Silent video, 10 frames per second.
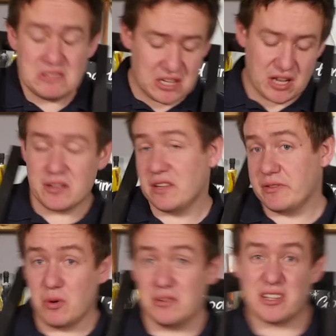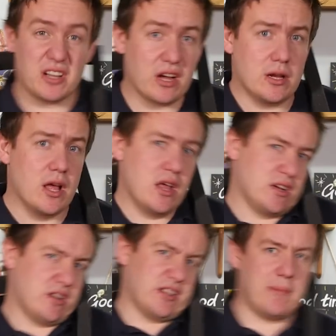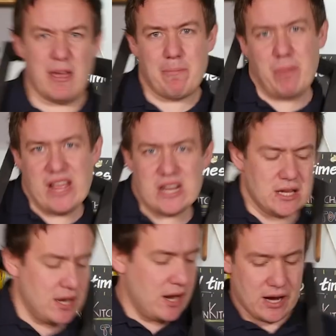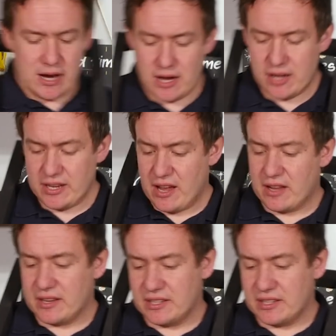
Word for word: uh, if you want, like a, kind of like a bit of bling. Uh, yeah, and